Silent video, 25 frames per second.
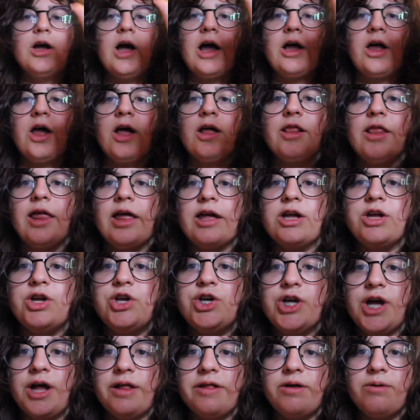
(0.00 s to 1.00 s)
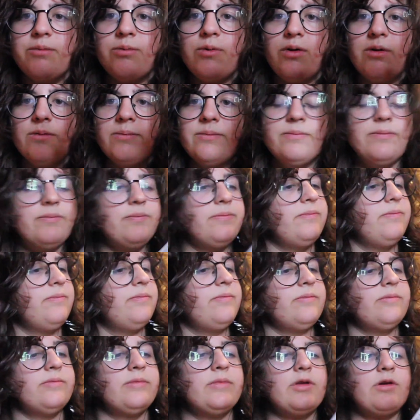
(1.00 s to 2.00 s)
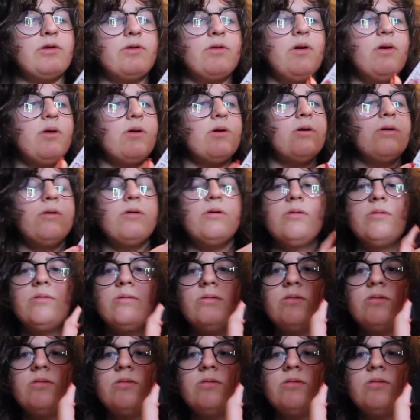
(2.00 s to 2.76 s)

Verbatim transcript: I got, like, jelly roll. Girl,